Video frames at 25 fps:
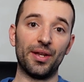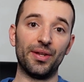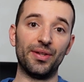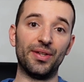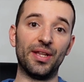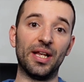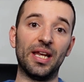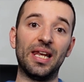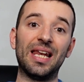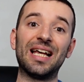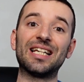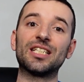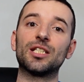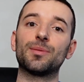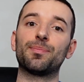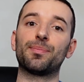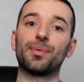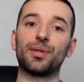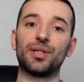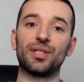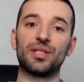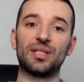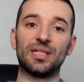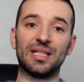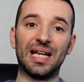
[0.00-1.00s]
the less
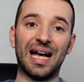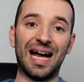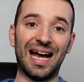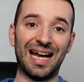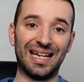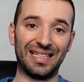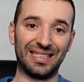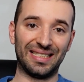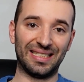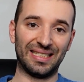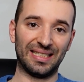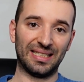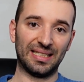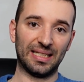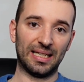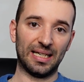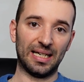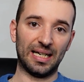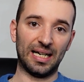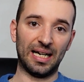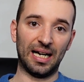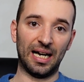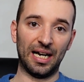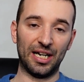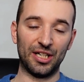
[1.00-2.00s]
precise
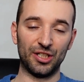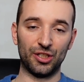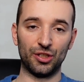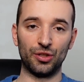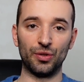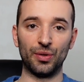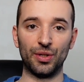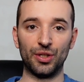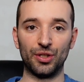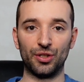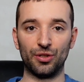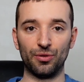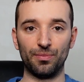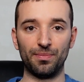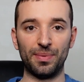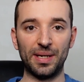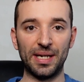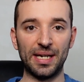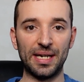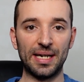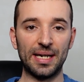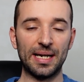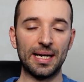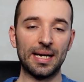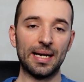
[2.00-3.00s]
it's going to
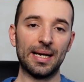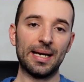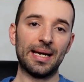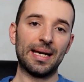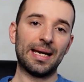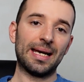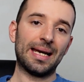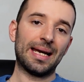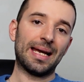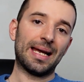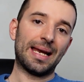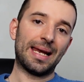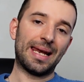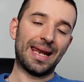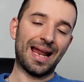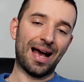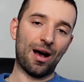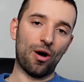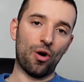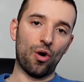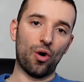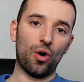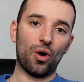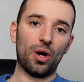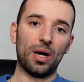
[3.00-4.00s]
be.
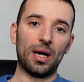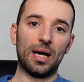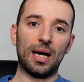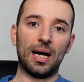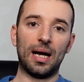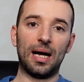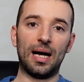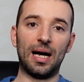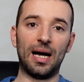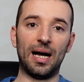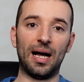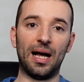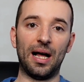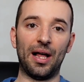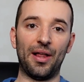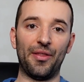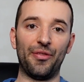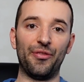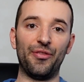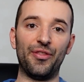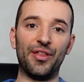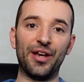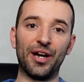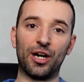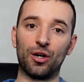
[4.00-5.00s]
Now,
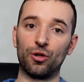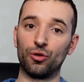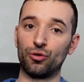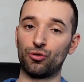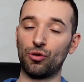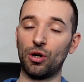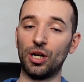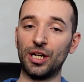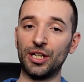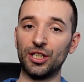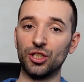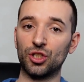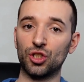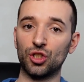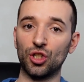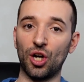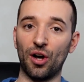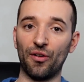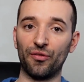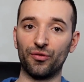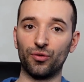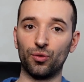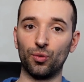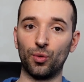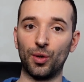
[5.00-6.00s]
the controlling
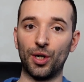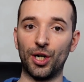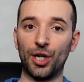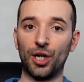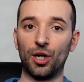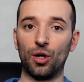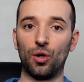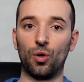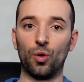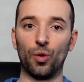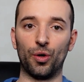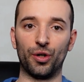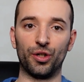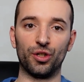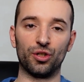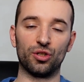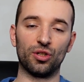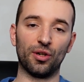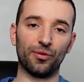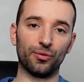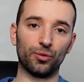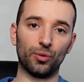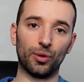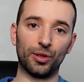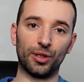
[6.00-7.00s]
software or the
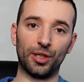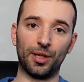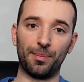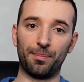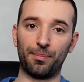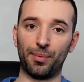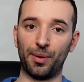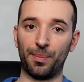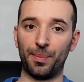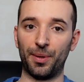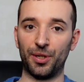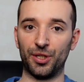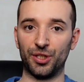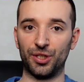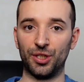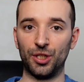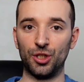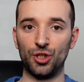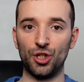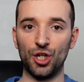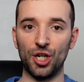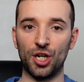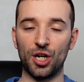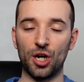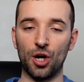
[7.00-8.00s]
software that prepares the
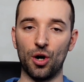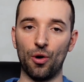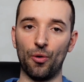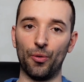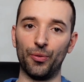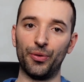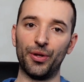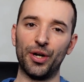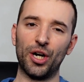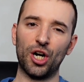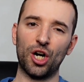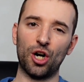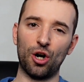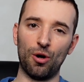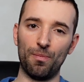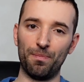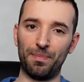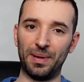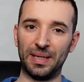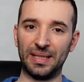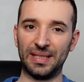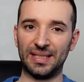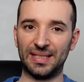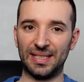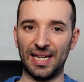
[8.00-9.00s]
G-code
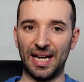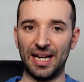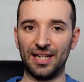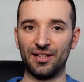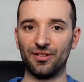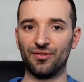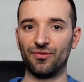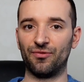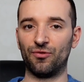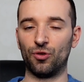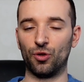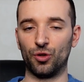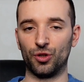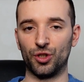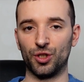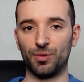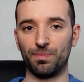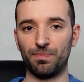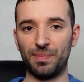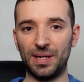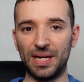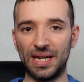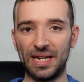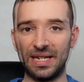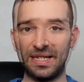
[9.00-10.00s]
compensates for
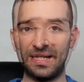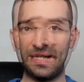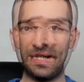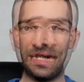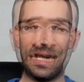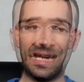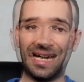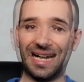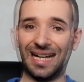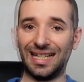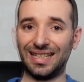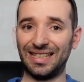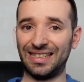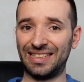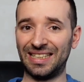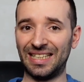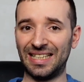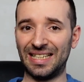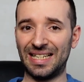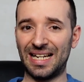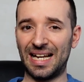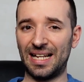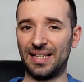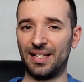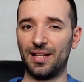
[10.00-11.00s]
speed. Other
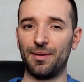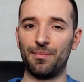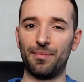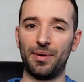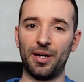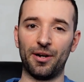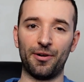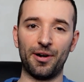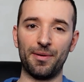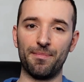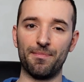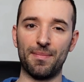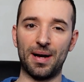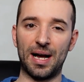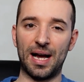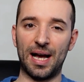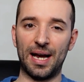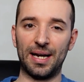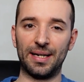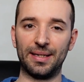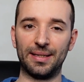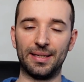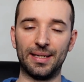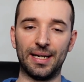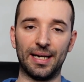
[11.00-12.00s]
than that, bear in
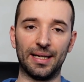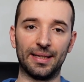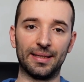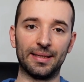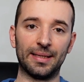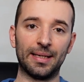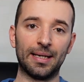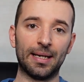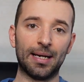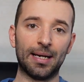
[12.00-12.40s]
mind that